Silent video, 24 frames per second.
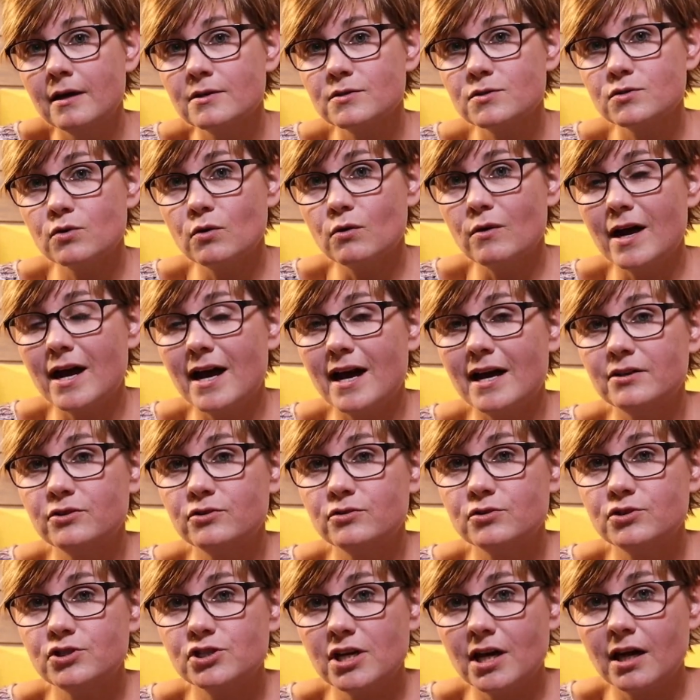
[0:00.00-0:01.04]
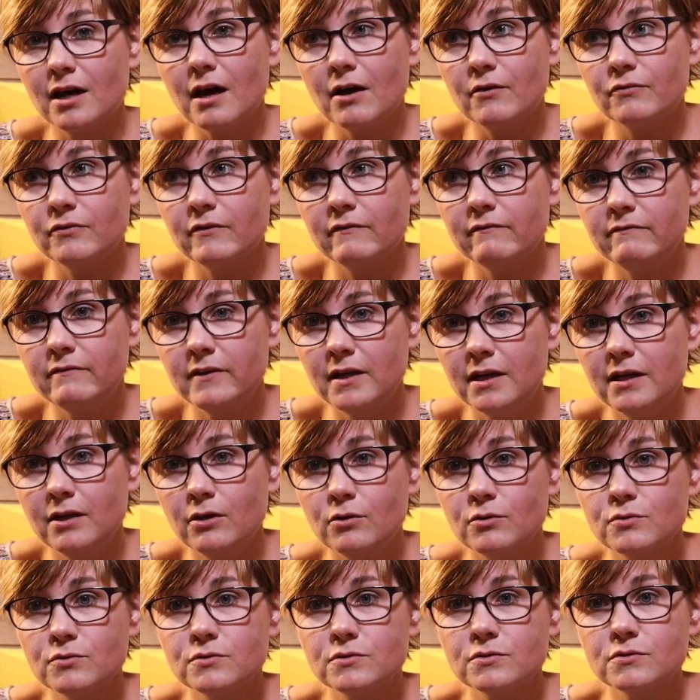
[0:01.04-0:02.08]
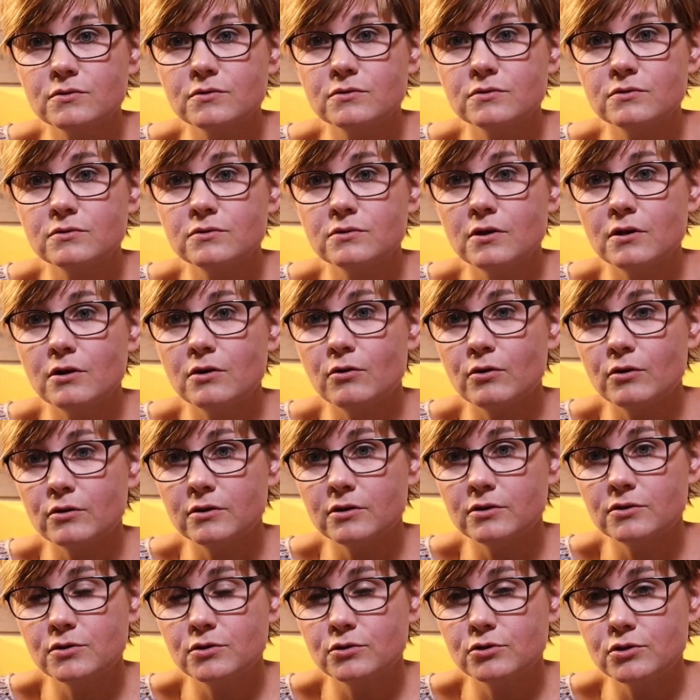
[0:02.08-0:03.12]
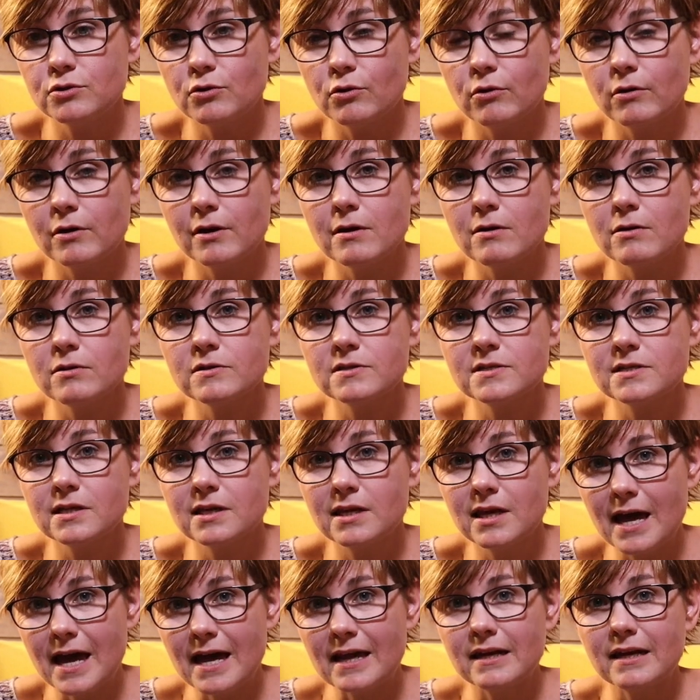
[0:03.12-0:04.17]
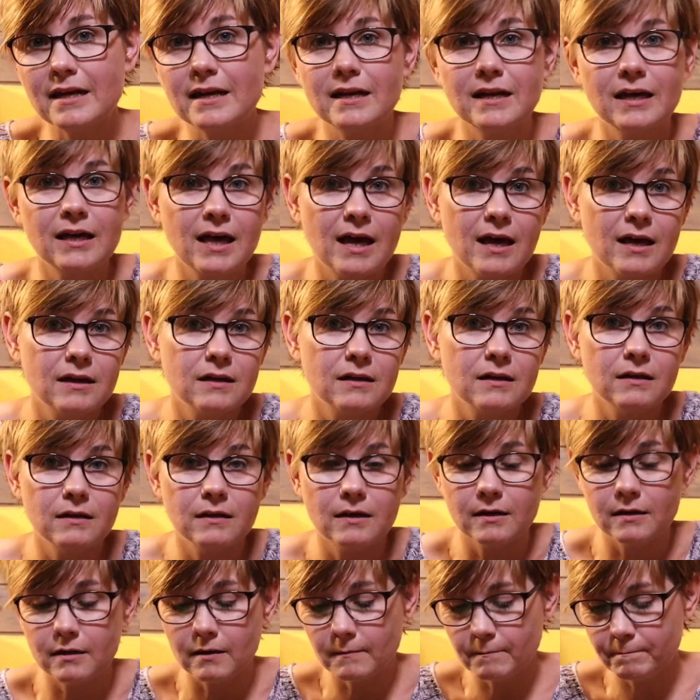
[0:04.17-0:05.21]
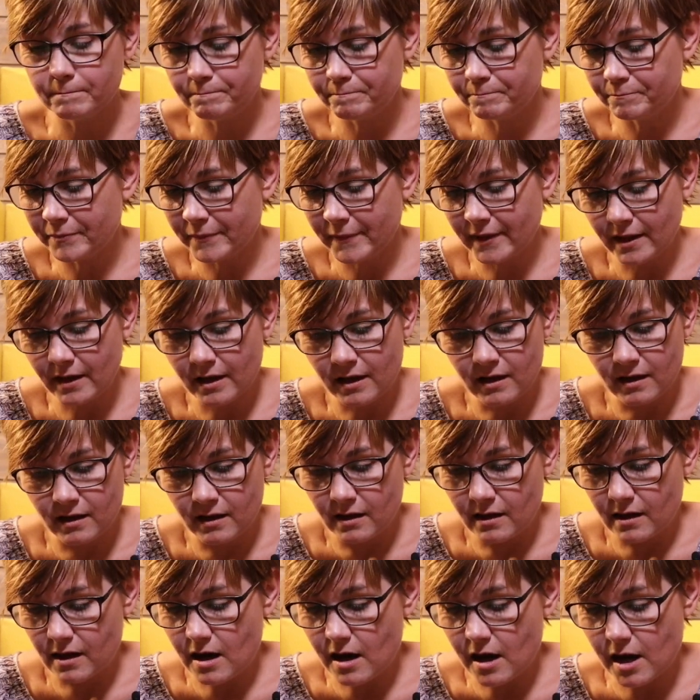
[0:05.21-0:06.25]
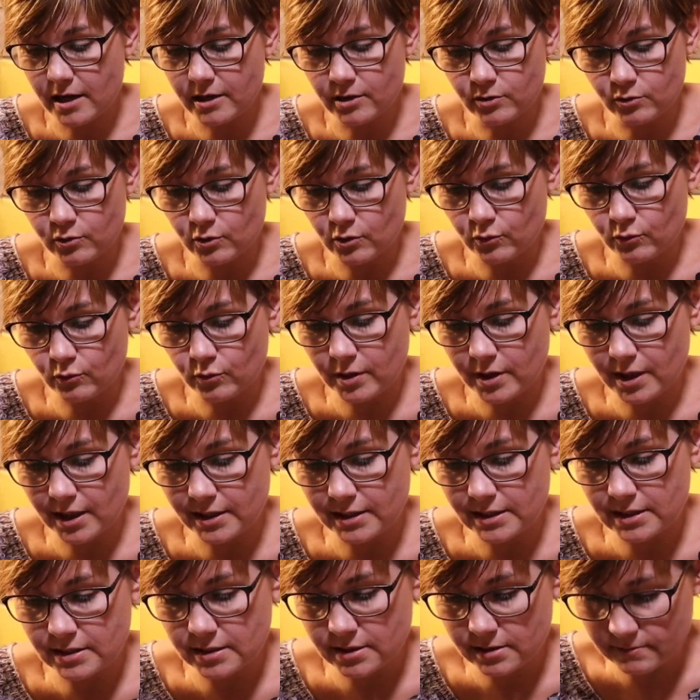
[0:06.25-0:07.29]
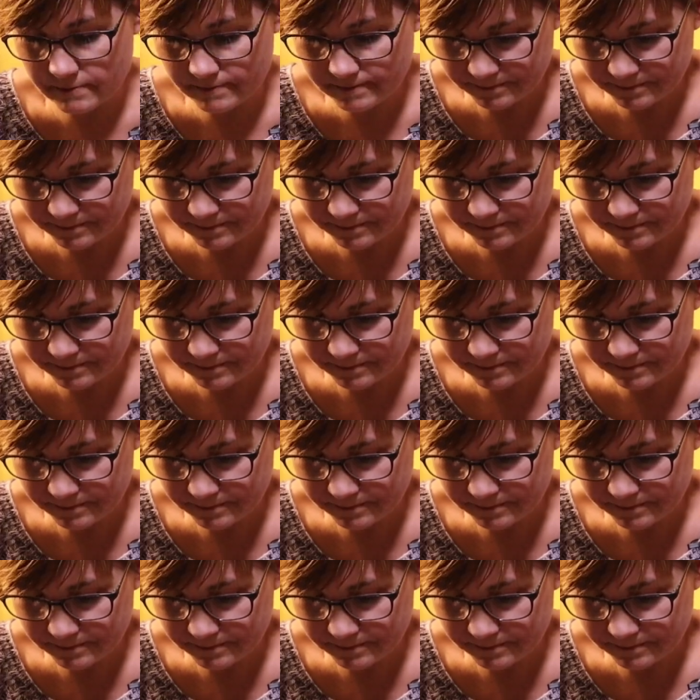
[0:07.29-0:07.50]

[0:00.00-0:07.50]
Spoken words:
So I had to check out the videos or the tutorials again and again, and I don't know what I did.